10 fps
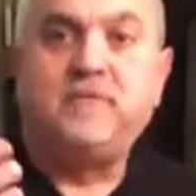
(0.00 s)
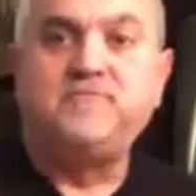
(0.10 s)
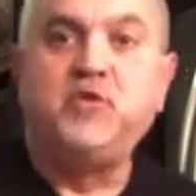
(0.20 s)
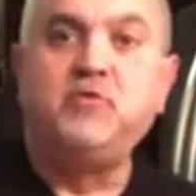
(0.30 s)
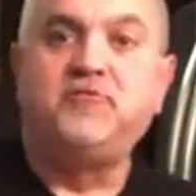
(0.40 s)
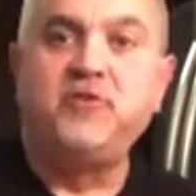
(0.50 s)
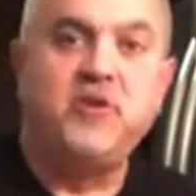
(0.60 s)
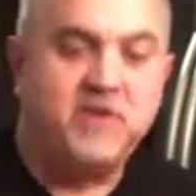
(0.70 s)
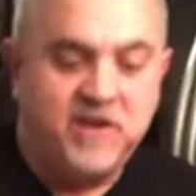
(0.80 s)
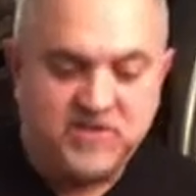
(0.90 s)
Do it for
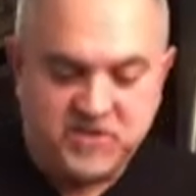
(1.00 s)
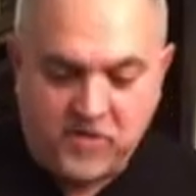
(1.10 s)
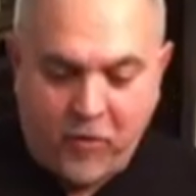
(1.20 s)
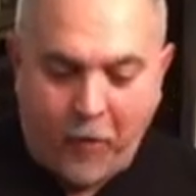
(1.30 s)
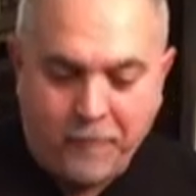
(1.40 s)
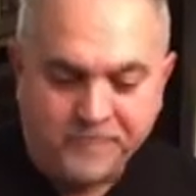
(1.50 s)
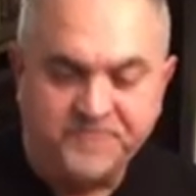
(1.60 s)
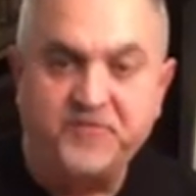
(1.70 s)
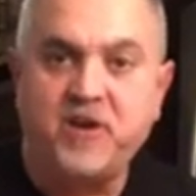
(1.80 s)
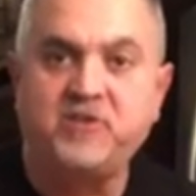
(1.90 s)
your kids.
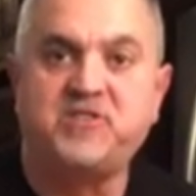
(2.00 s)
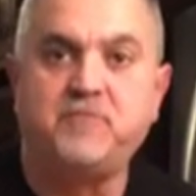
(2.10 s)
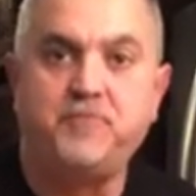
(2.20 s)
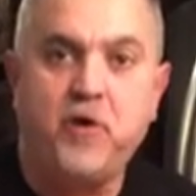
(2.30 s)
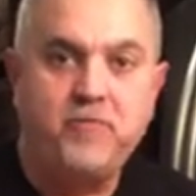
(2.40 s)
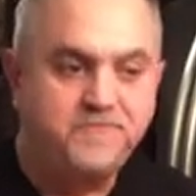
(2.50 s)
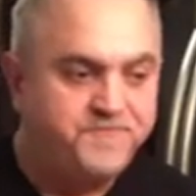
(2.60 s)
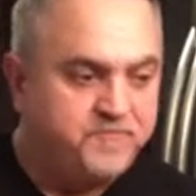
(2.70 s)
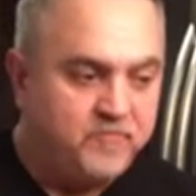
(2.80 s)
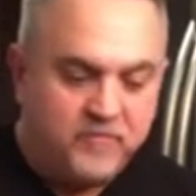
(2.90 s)
Very simple.
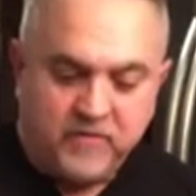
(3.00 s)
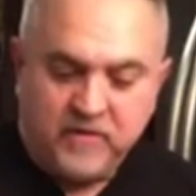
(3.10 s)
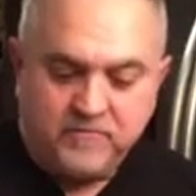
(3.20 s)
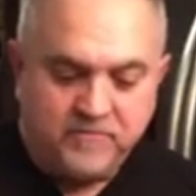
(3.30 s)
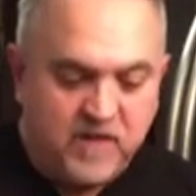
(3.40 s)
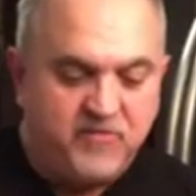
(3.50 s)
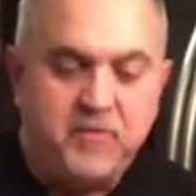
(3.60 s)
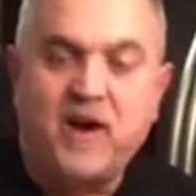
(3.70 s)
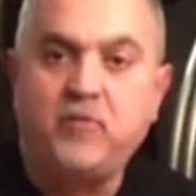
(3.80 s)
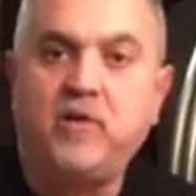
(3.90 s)

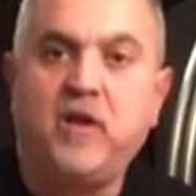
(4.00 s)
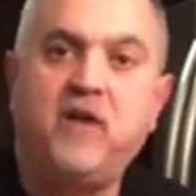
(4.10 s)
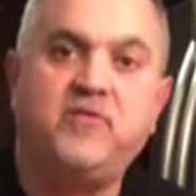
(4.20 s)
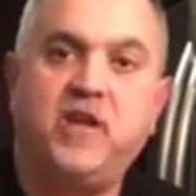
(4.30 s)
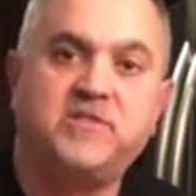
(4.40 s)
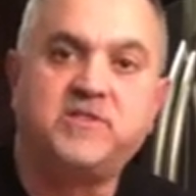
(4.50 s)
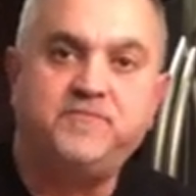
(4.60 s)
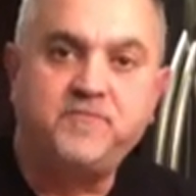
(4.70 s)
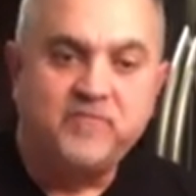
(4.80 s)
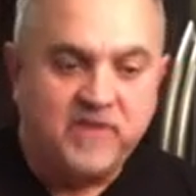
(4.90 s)
Everybody will love this.
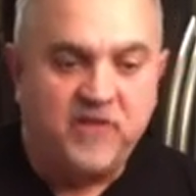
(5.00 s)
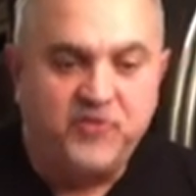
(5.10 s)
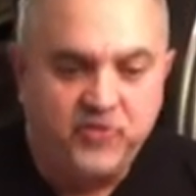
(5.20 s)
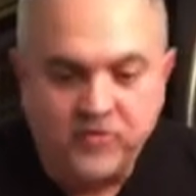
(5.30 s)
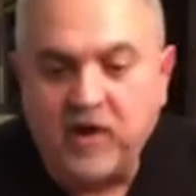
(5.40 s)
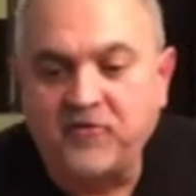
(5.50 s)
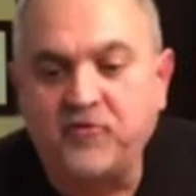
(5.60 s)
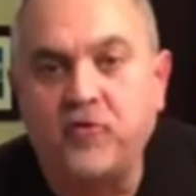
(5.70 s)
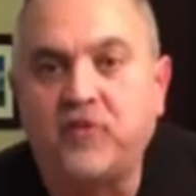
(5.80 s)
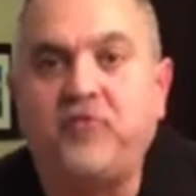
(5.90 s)
If you do like
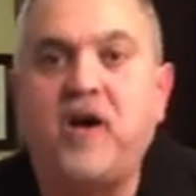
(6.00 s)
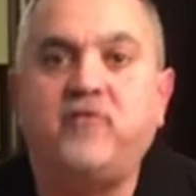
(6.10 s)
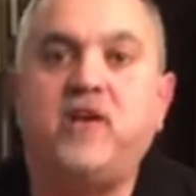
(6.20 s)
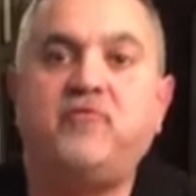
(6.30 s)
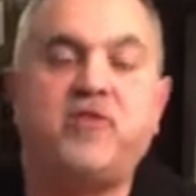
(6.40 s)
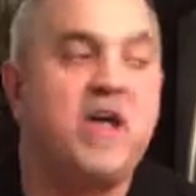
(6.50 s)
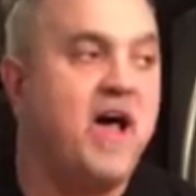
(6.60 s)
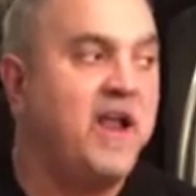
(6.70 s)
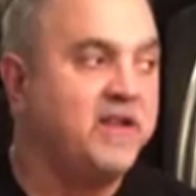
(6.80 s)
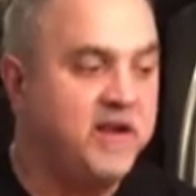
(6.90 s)
4 or 5 of them for the
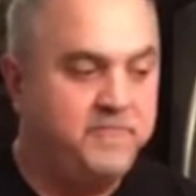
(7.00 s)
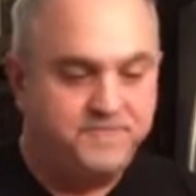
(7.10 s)
holiday,